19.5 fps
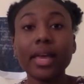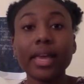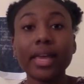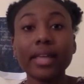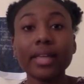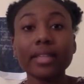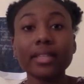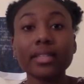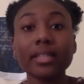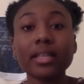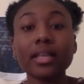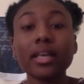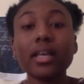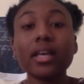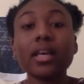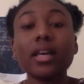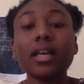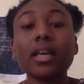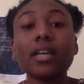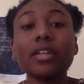hits.
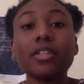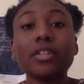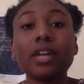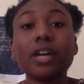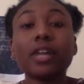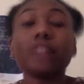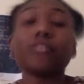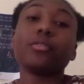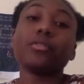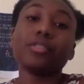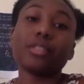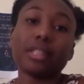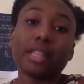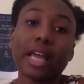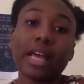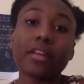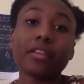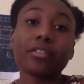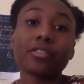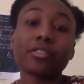So
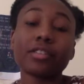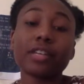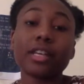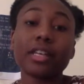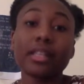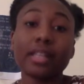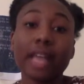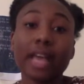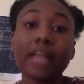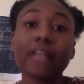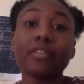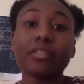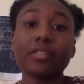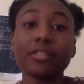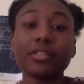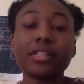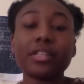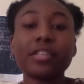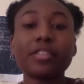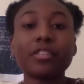that is
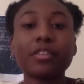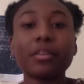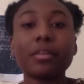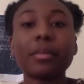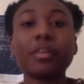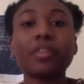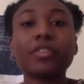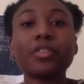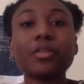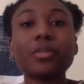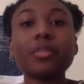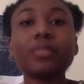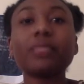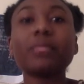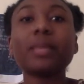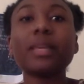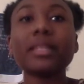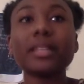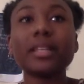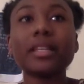her sister, but she
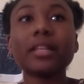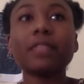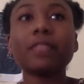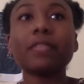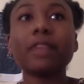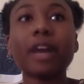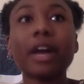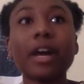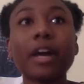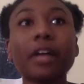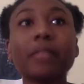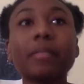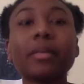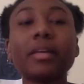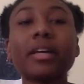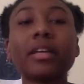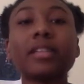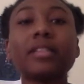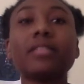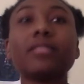was basically fired
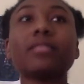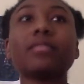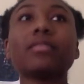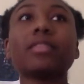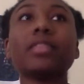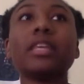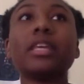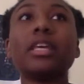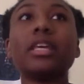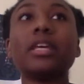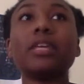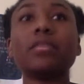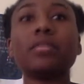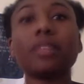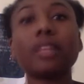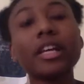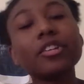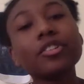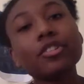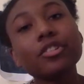because of the
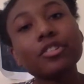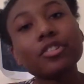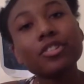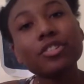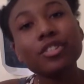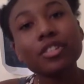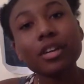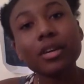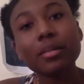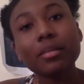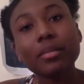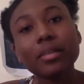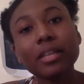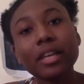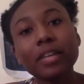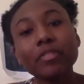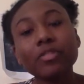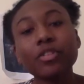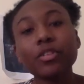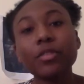relationship
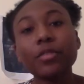that